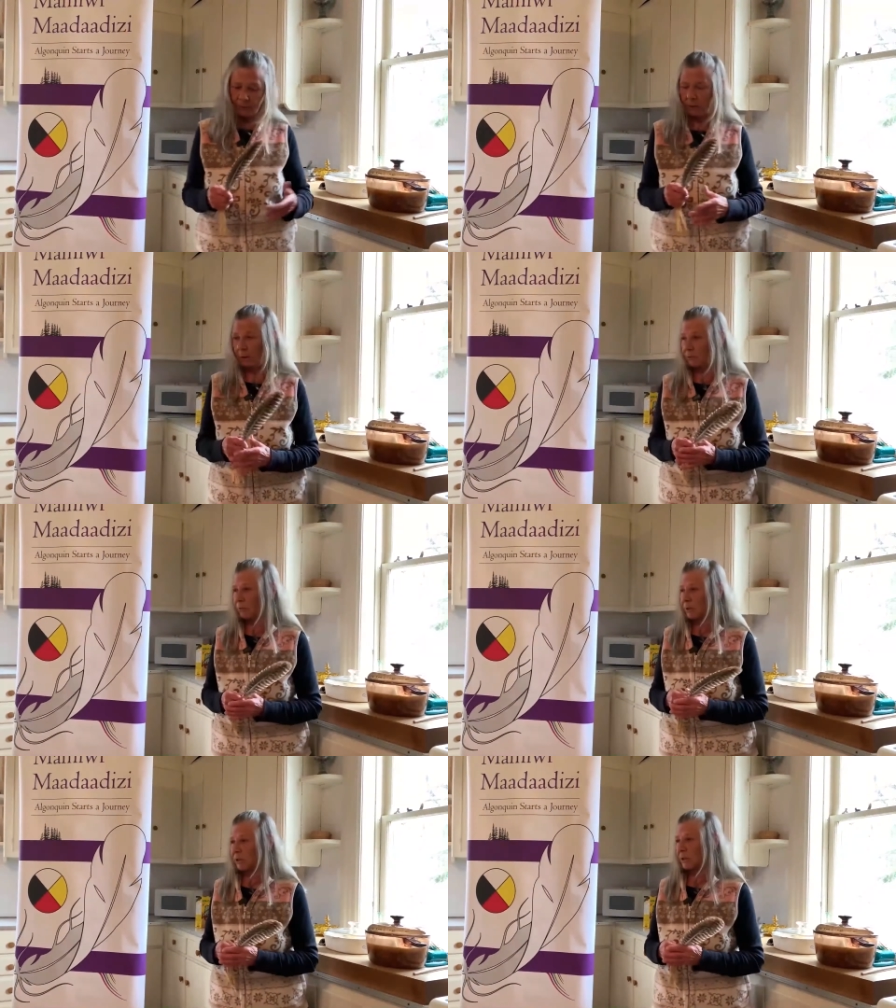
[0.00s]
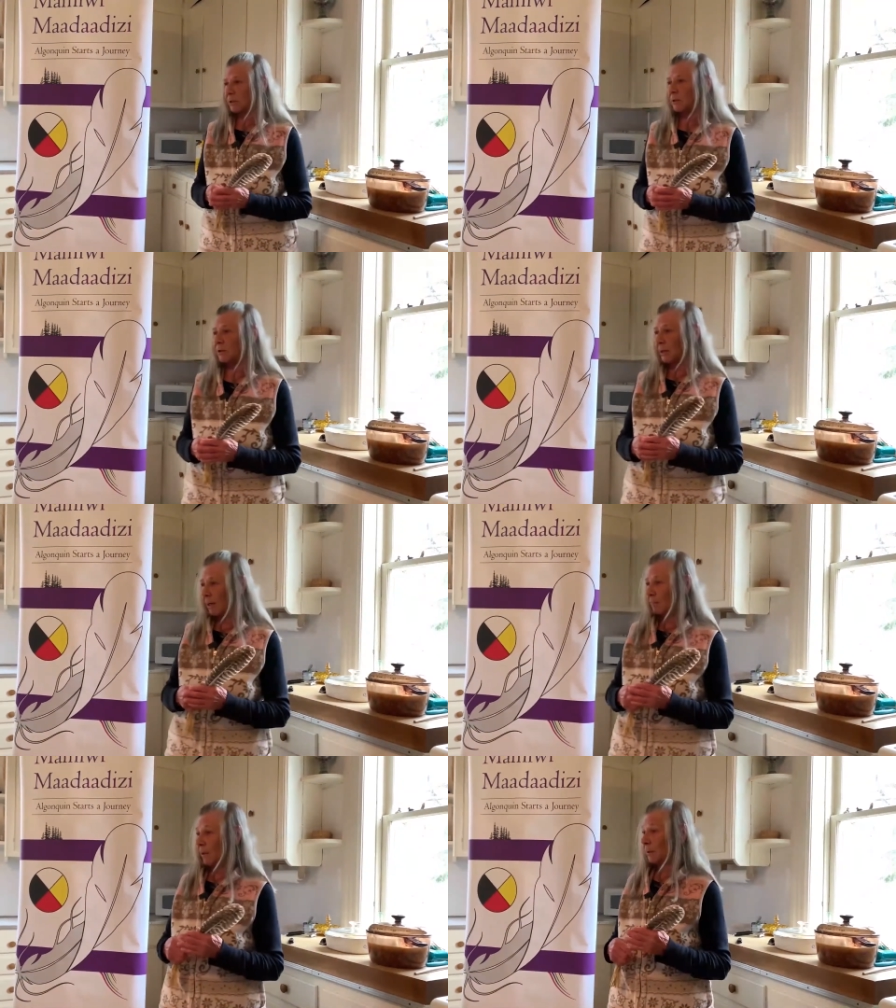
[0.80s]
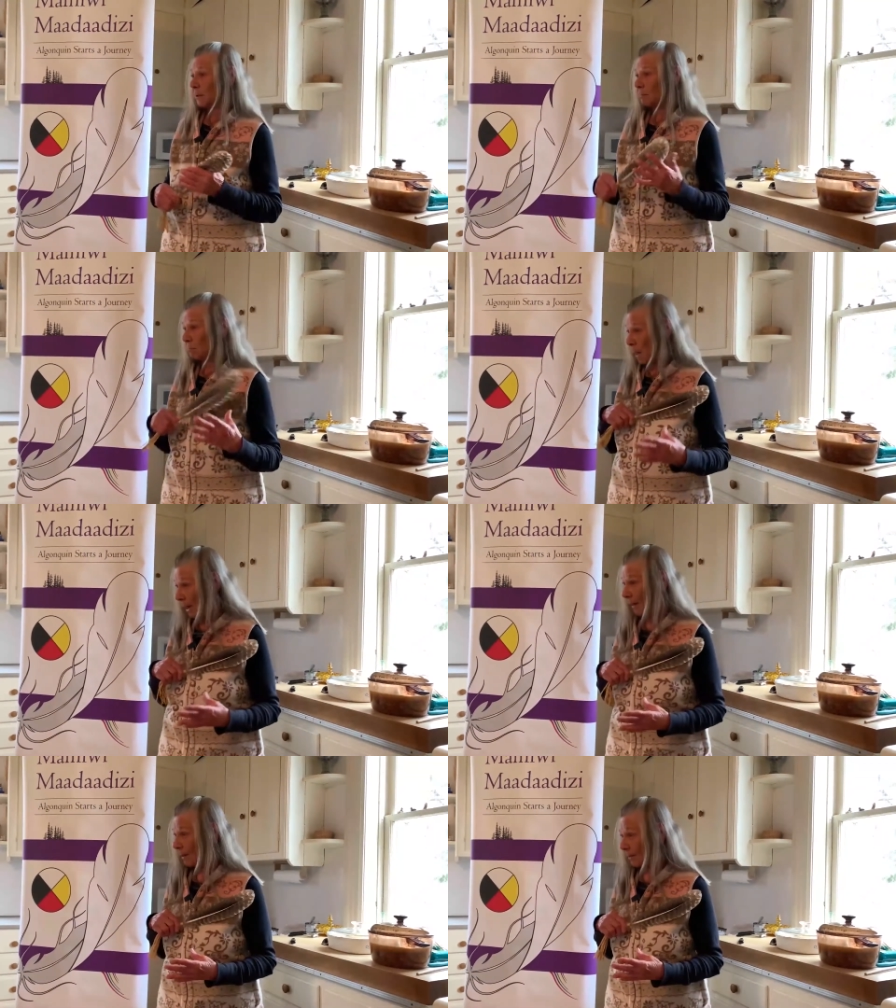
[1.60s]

the three sisters came into my